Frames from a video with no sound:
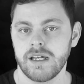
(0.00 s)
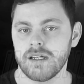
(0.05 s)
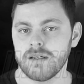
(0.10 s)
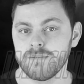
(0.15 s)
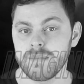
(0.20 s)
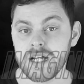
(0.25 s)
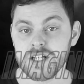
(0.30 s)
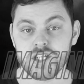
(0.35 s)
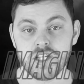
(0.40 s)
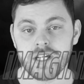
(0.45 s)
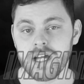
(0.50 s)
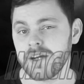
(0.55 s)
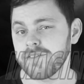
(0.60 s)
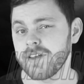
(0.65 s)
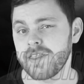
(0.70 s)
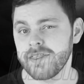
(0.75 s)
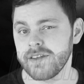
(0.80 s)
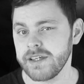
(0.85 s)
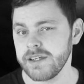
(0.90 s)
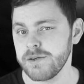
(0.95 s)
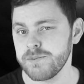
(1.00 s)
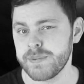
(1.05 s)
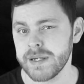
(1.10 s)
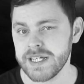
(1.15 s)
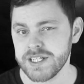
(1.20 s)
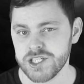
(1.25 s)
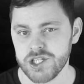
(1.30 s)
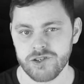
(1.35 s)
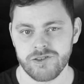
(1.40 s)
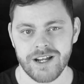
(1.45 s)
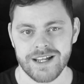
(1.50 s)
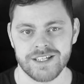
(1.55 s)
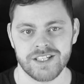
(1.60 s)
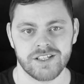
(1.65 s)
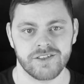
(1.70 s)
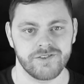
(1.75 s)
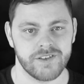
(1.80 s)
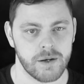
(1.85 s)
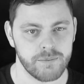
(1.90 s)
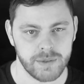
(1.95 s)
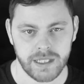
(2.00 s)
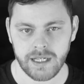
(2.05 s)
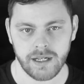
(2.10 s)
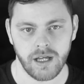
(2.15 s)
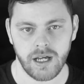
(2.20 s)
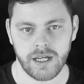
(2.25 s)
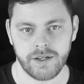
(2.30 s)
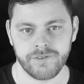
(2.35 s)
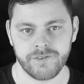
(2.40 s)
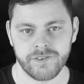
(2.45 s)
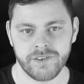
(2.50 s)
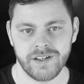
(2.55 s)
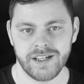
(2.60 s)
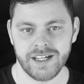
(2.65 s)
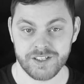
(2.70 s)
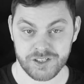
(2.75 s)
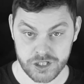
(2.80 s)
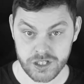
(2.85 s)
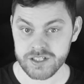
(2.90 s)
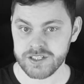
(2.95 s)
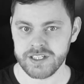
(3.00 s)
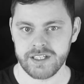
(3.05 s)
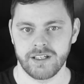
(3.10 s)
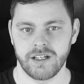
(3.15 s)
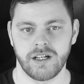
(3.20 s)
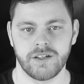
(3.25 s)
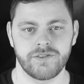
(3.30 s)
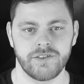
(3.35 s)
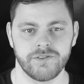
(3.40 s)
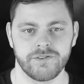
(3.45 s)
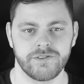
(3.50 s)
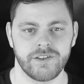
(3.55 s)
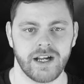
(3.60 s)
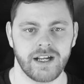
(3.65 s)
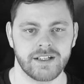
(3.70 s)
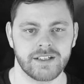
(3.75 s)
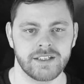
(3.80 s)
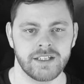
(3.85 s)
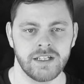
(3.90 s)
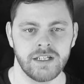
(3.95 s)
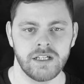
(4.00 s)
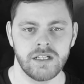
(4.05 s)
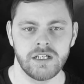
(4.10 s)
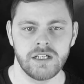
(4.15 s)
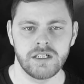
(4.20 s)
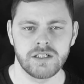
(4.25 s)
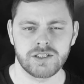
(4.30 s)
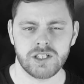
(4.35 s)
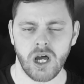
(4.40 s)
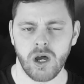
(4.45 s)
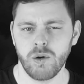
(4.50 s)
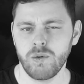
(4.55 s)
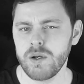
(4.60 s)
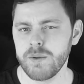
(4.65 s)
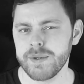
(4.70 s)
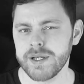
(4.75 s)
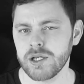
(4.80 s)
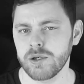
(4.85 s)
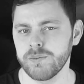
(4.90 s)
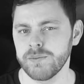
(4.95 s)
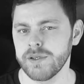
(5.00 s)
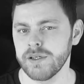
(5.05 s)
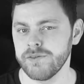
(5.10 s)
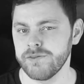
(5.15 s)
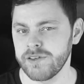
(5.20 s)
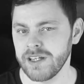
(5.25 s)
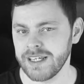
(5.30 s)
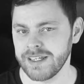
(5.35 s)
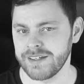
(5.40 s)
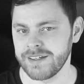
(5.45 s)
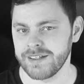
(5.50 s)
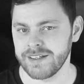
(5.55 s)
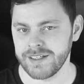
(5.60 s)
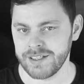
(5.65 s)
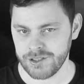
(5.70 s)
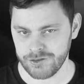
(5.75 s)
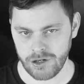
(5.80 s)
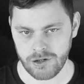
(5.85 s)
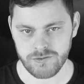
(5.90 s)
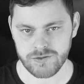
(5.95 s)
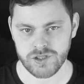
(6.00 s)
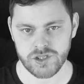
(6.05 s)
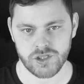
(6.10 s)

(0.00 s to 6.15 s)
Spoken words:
Imagine having the picturesque family life, a Disney life in fact, to only become the villain in your own